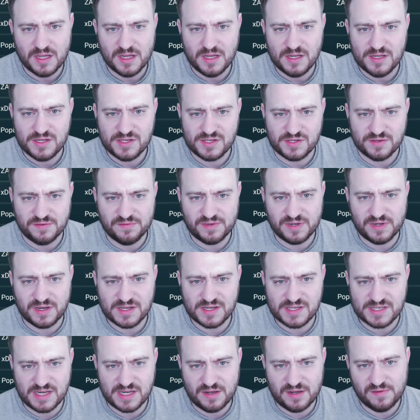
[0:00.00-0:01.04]
something I'll
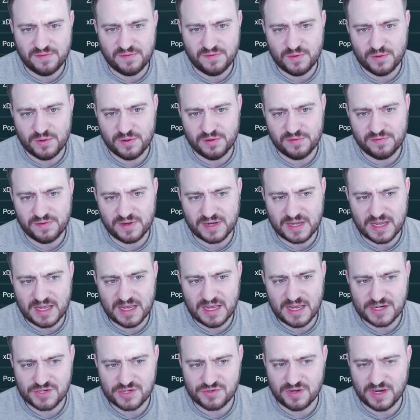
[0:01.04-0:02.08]
settle for if I get
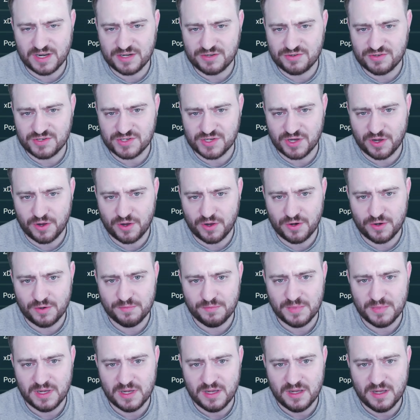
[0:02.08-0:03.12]
extra legendary tome
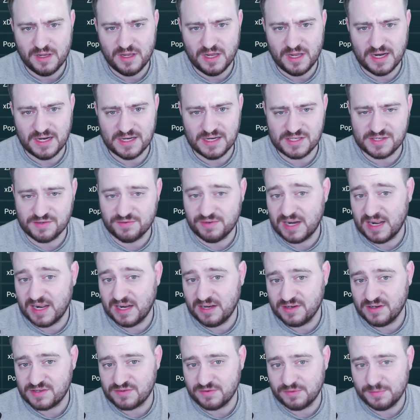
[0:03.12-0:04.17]
and so
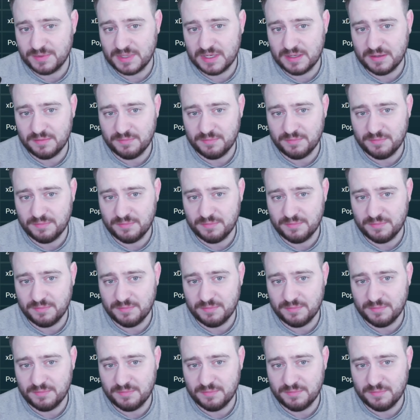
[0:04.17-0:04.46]
relentless from it,